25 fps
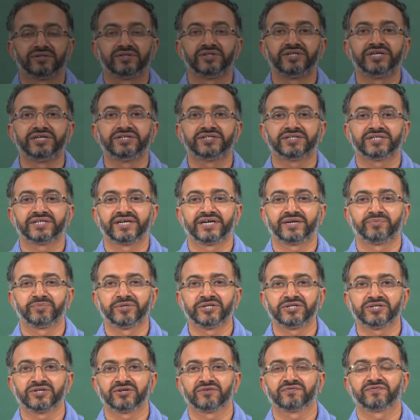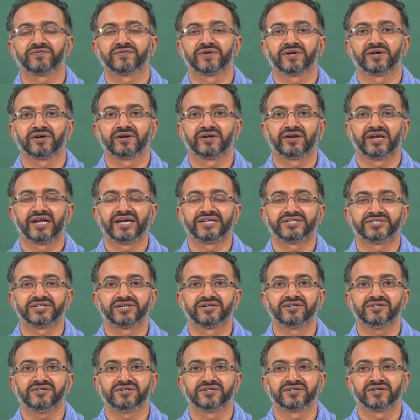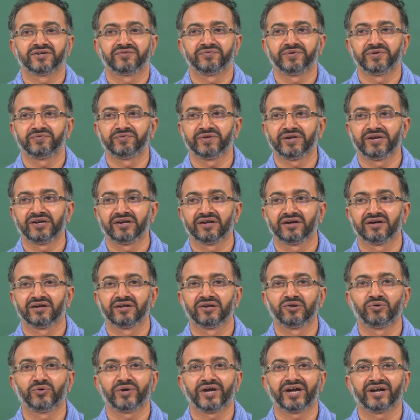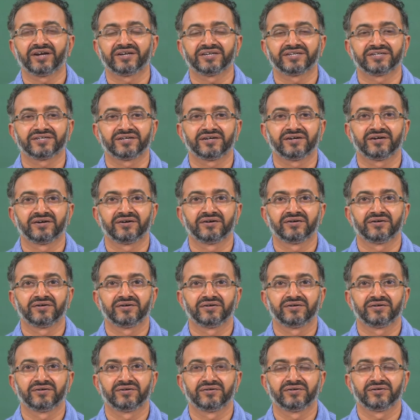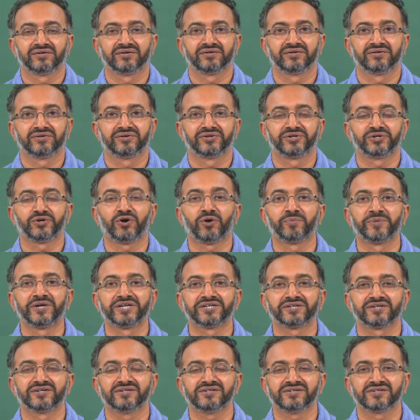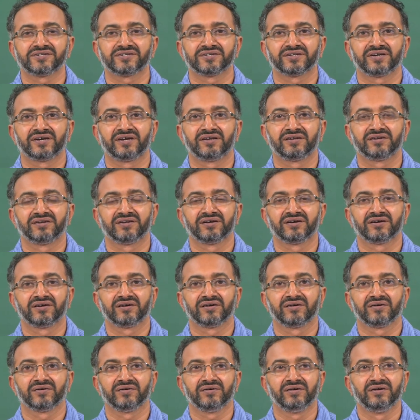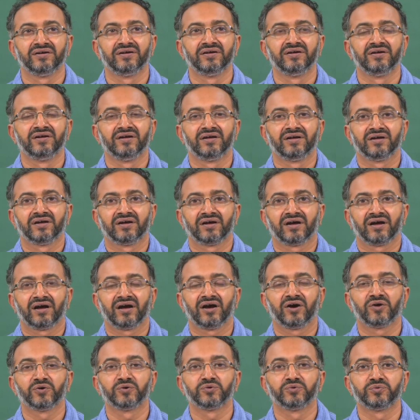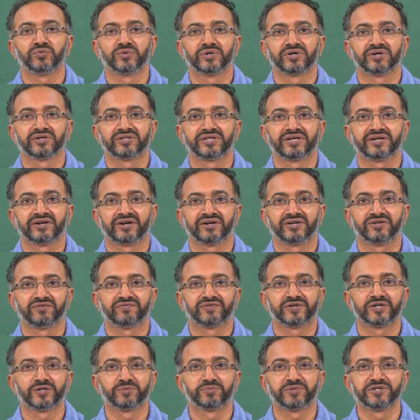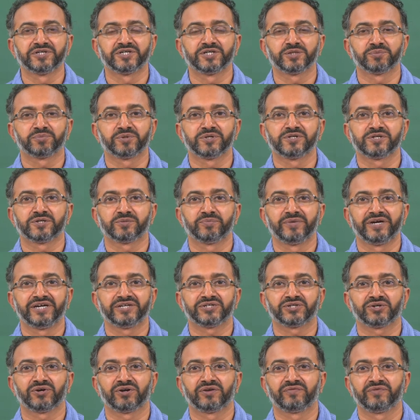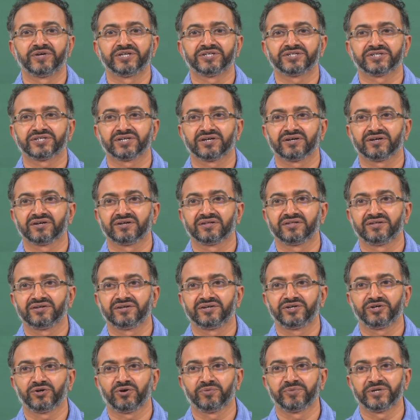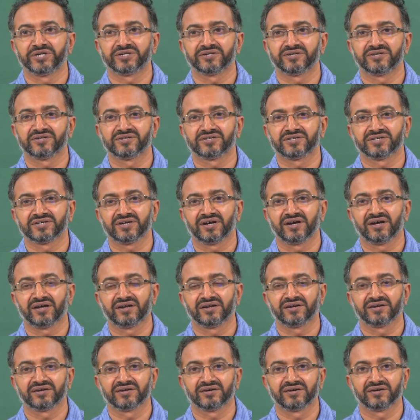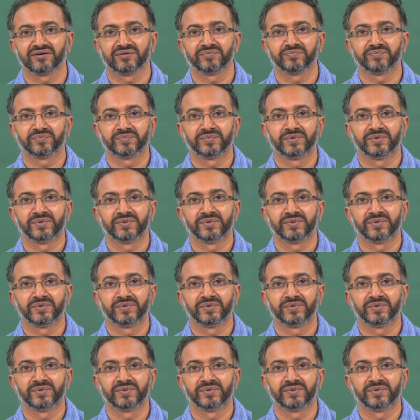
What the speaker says: these segments of lectures we will look at rheometers and how there are different principles based on which the rheometers are